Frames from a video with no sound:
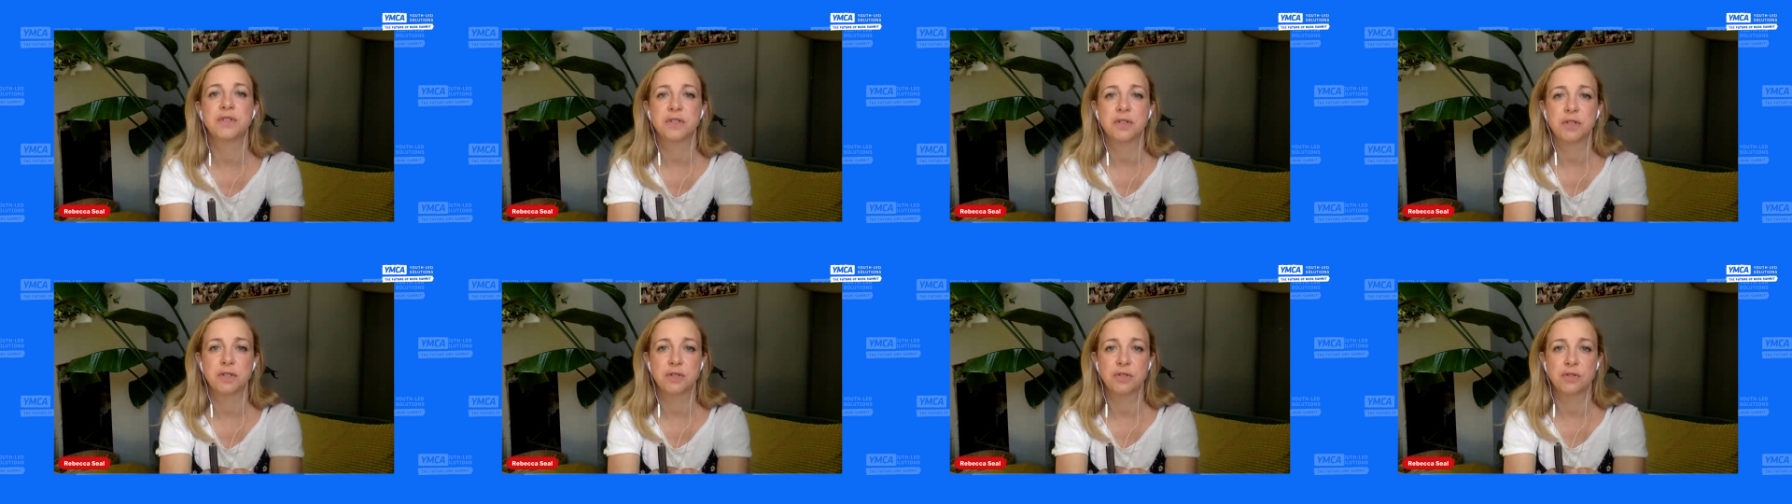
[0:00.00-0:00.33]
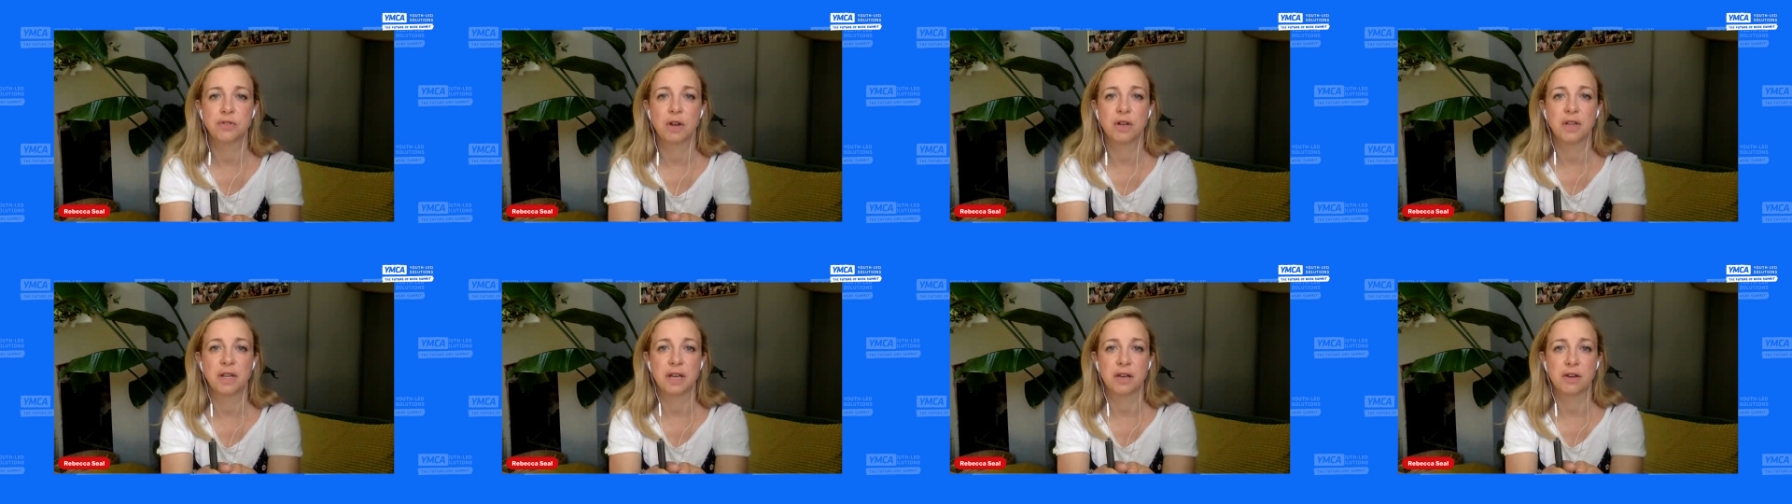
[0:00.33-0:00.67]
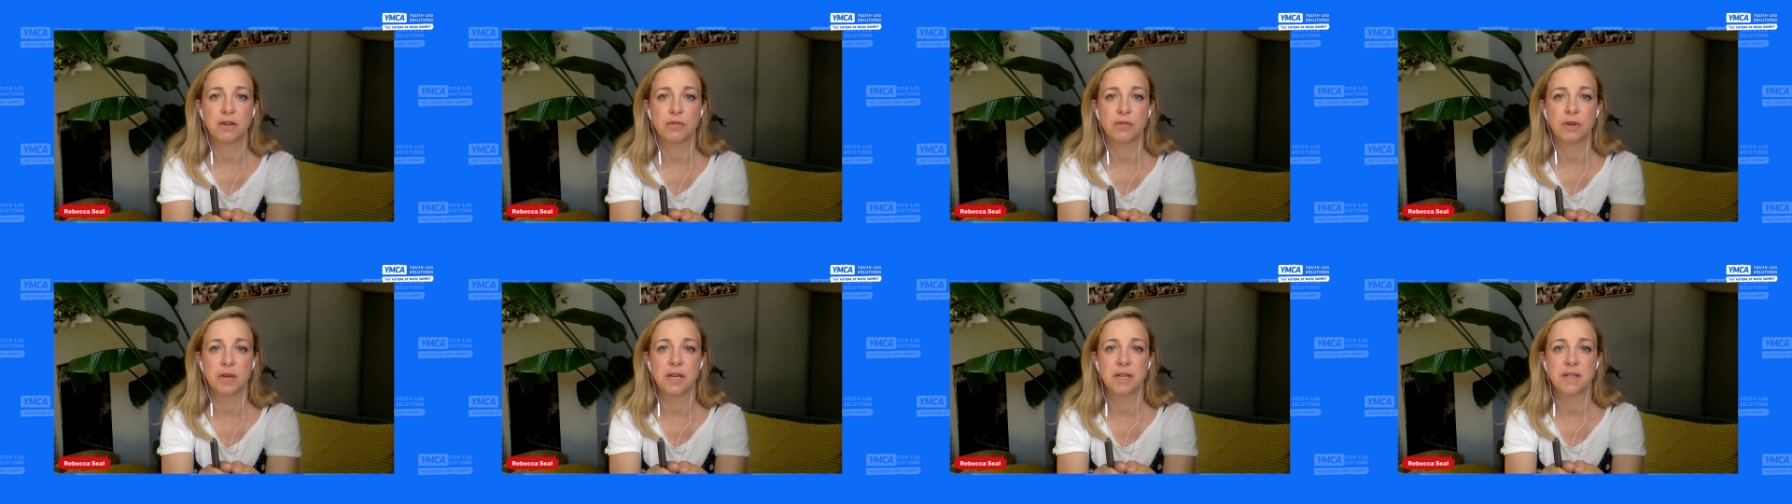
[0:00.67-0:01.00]
to construct their
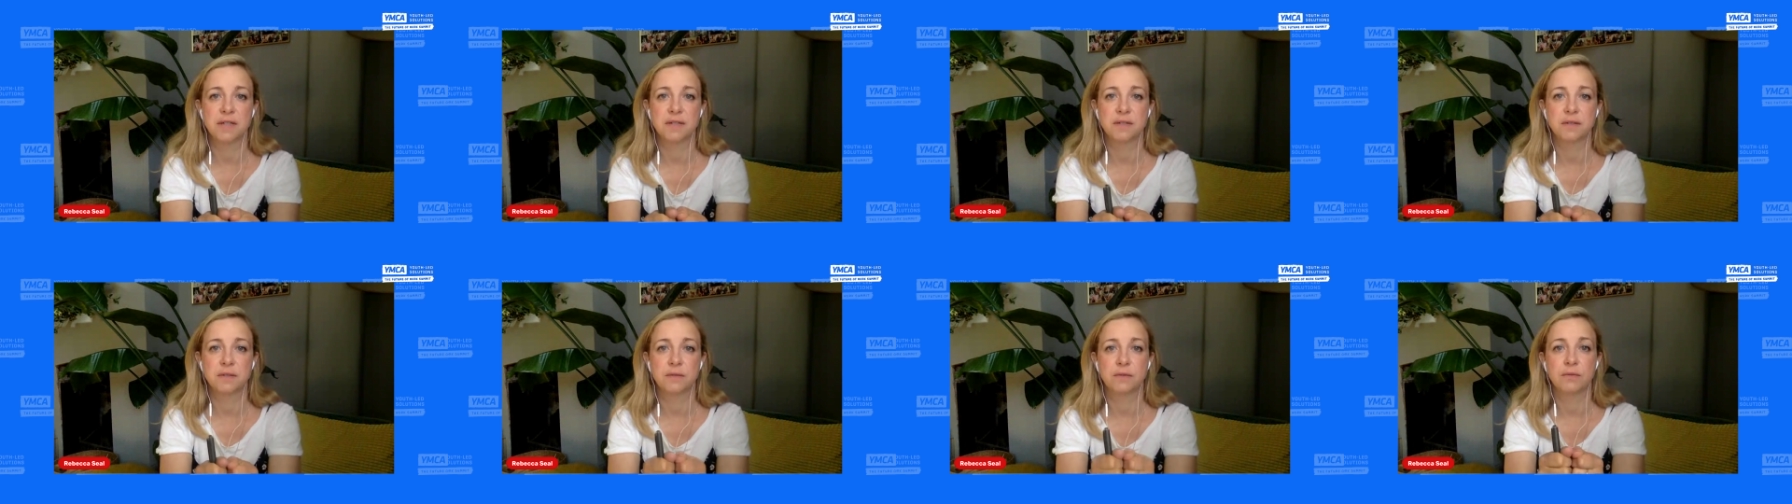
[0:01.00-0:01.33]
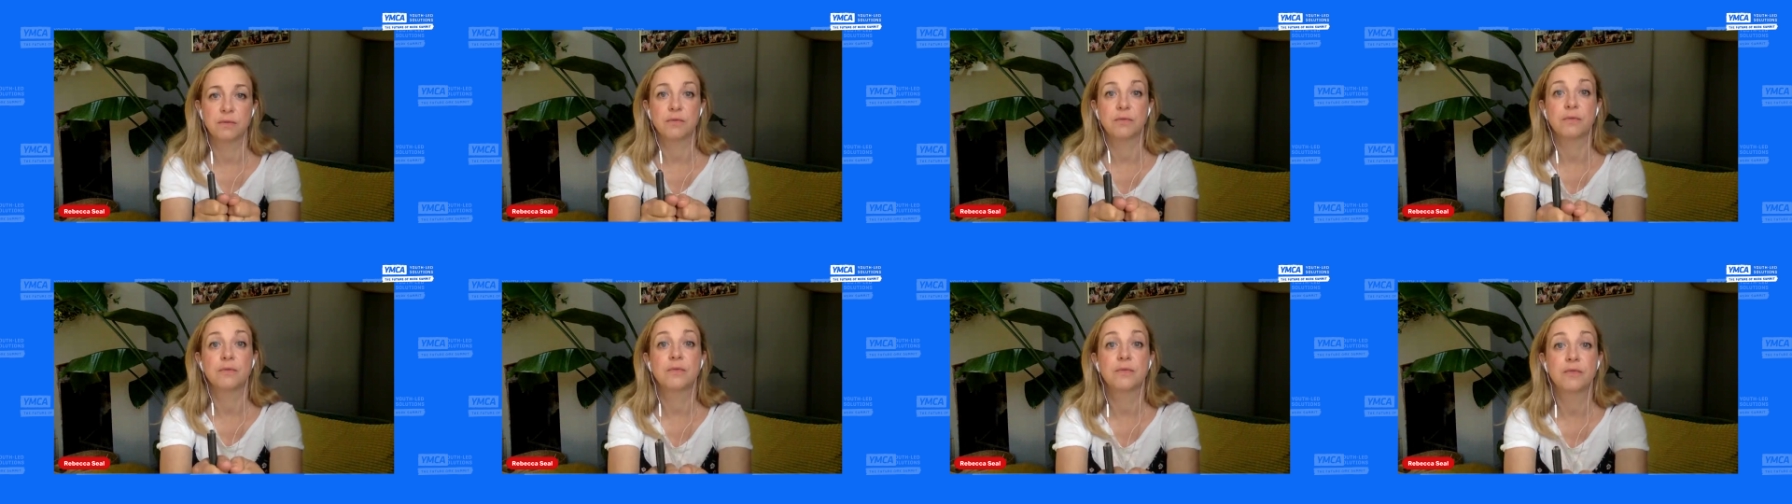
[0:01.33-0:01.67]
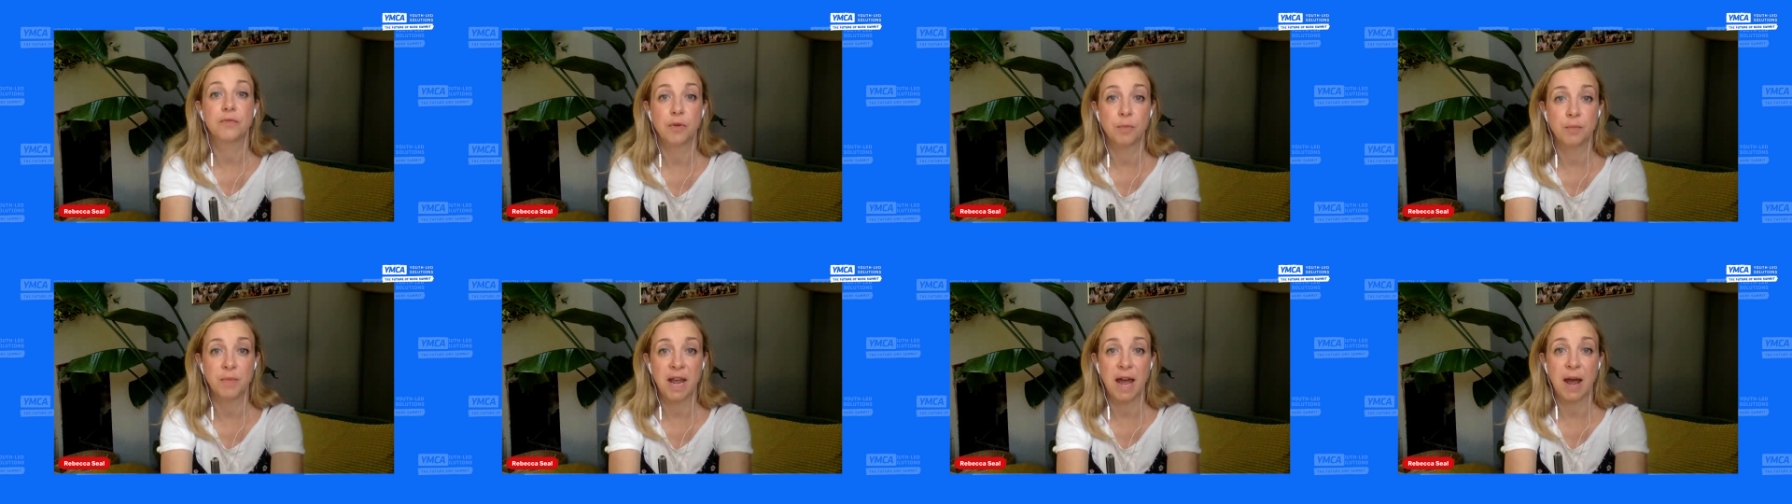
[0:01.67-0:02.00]
careers
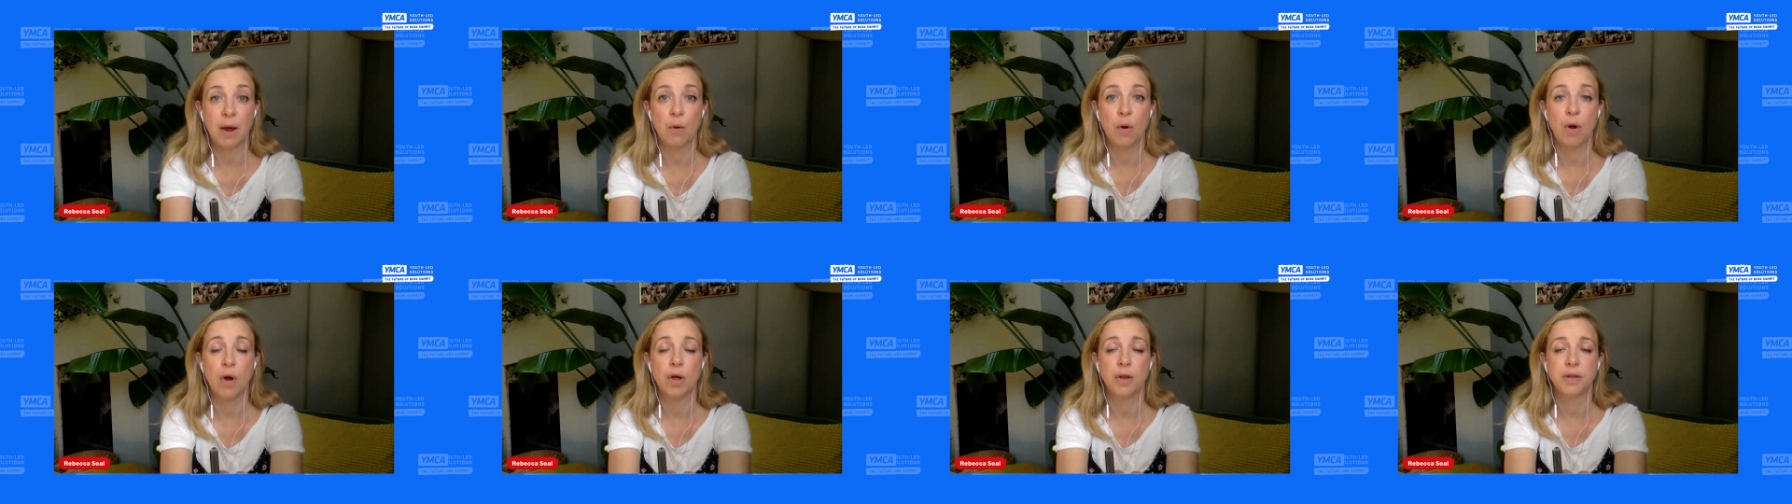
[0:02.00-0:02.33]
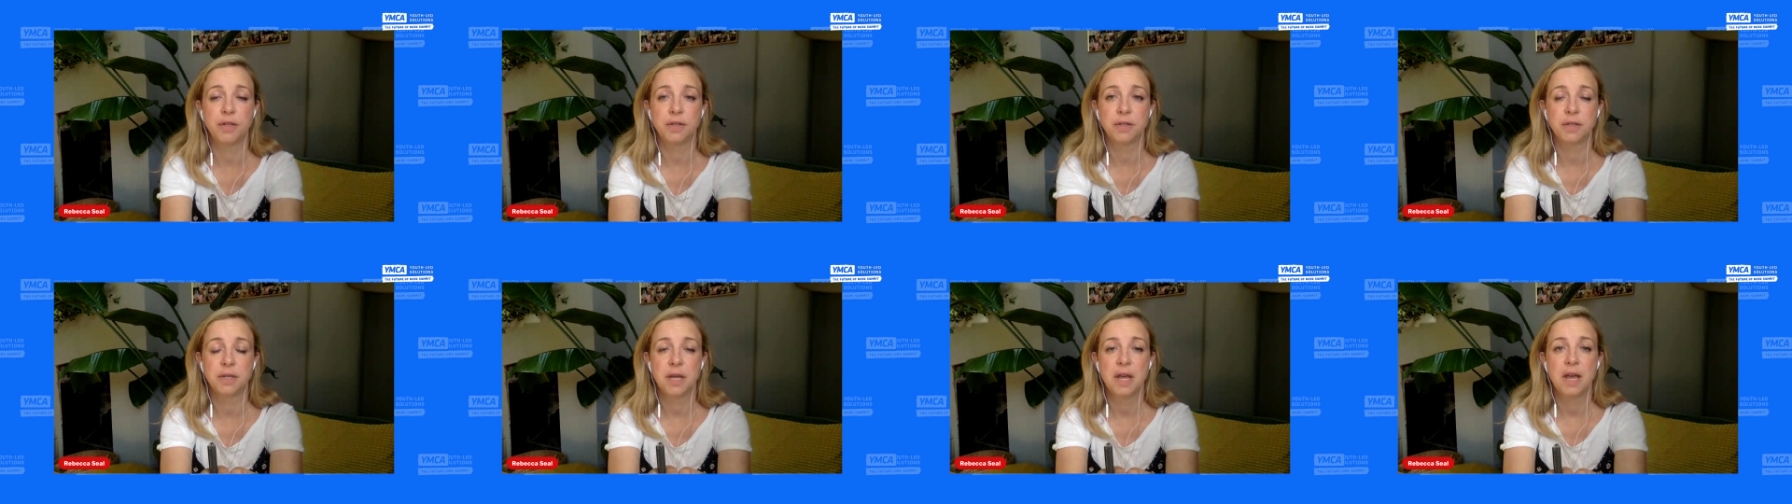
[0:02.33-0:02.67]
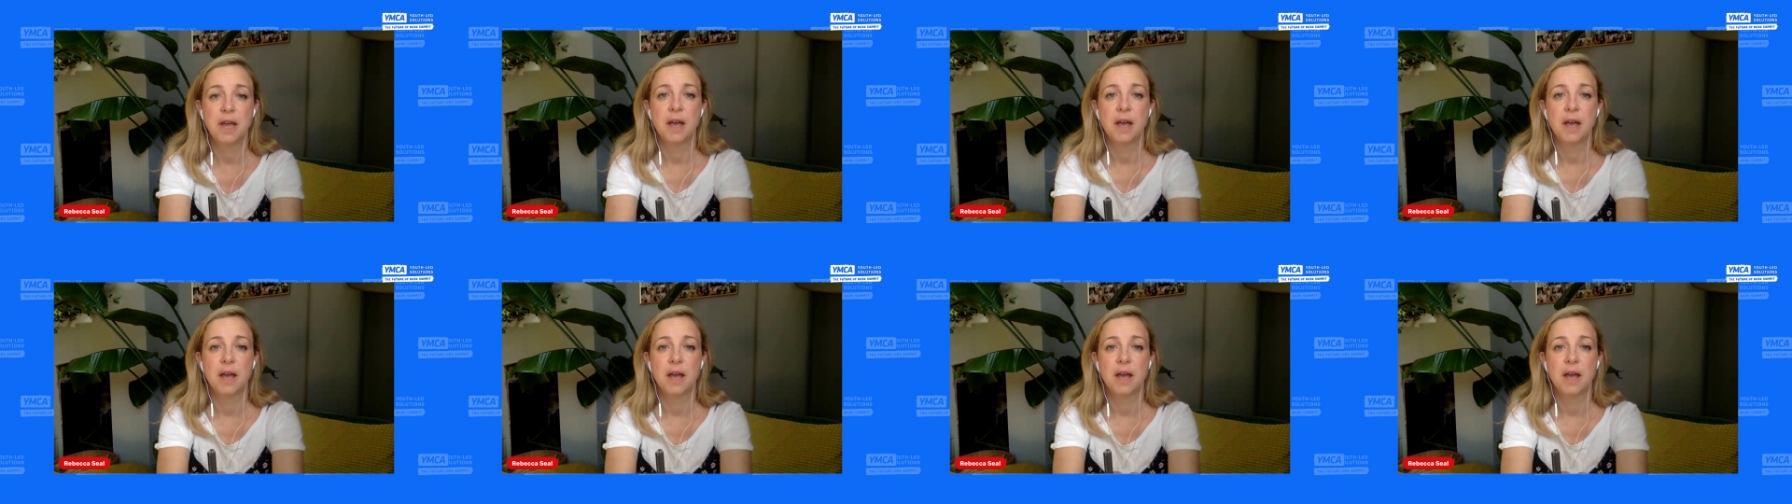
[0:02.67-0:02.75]
from now on,